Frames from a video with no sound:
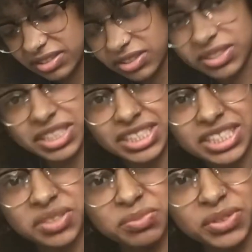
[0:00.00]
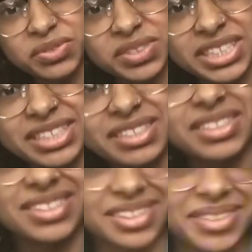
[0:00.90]
you can still move it,
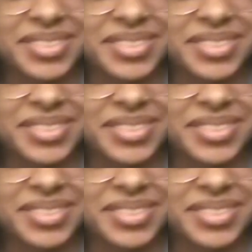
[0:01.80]
so